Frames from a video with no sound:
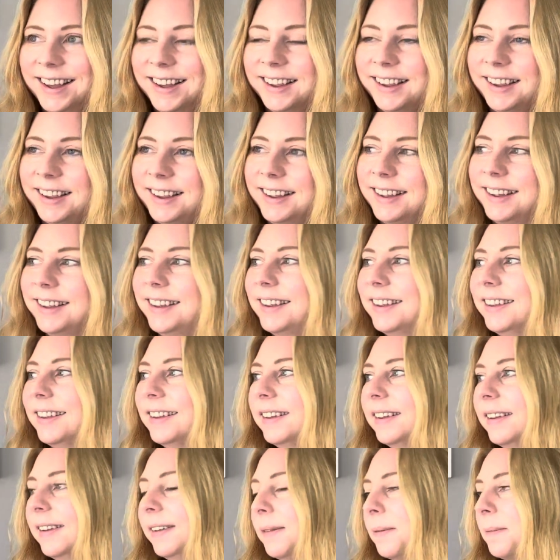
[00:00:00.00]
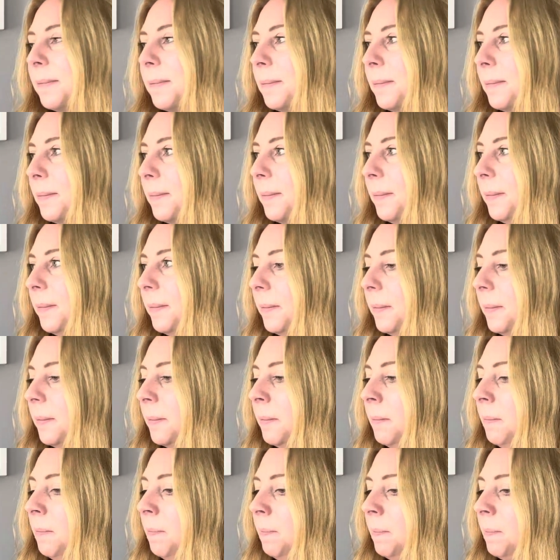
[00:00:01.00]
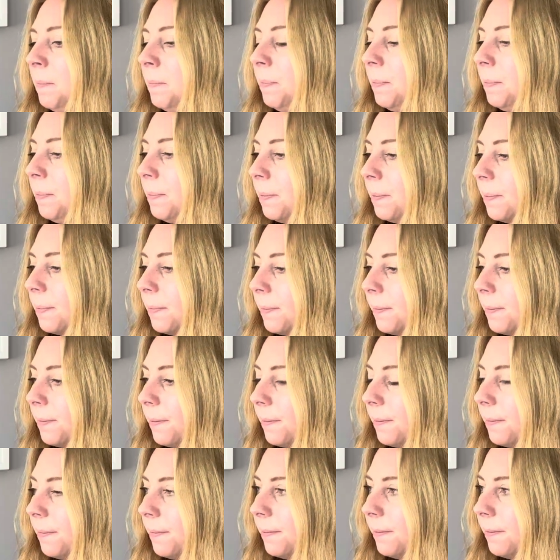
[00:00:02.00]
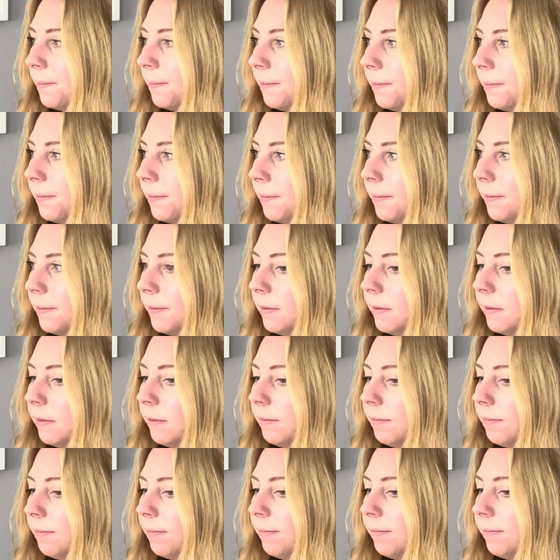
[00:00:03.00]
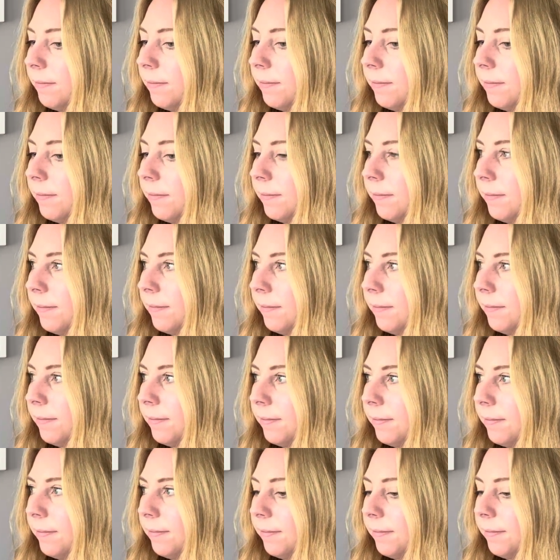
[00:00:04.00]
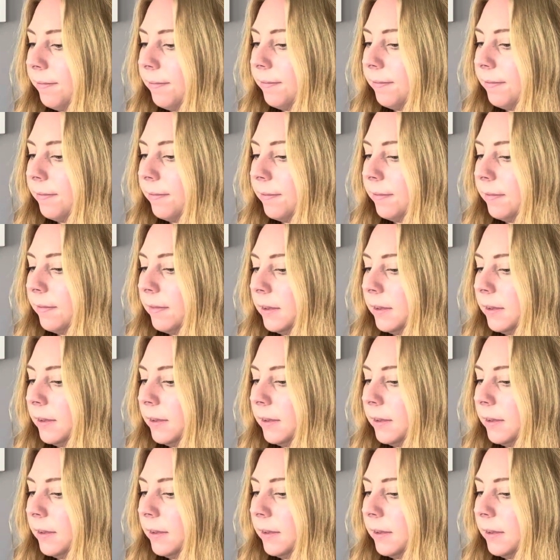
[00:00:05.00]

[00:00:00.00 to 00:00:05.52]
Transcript: (not speaking)